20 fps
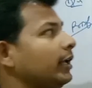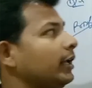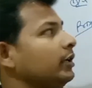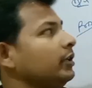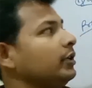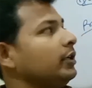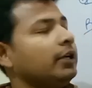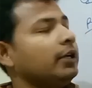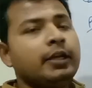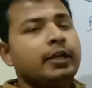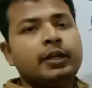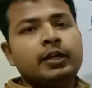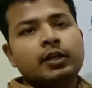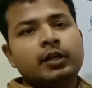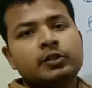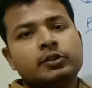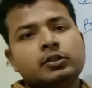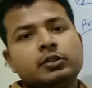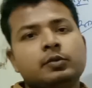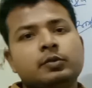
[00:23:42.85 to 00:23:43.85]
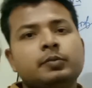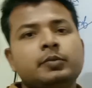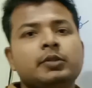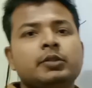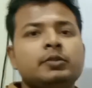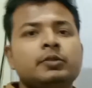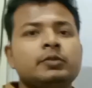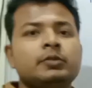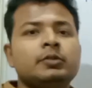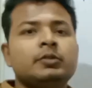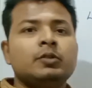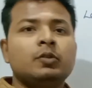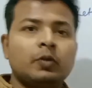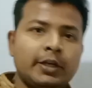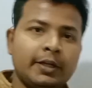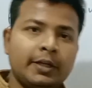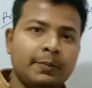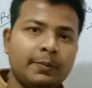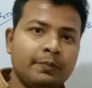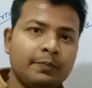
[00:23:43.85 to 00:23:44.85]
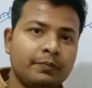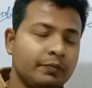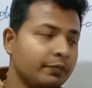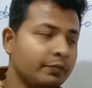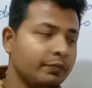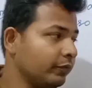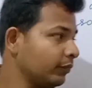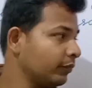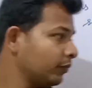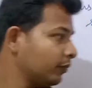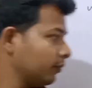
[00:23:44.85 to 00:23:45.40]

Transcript: An irrational number. Okay.